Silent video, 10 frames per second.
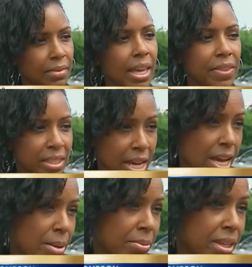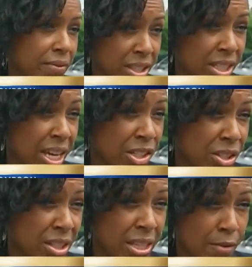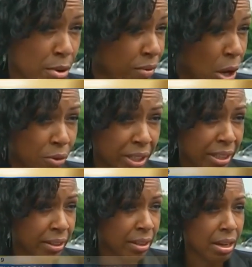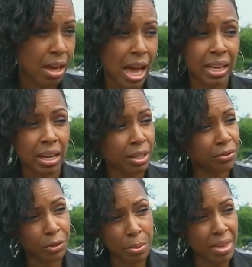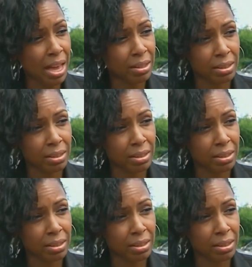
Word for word: At this time, the investigation is ever evolving. I cannot confirm that.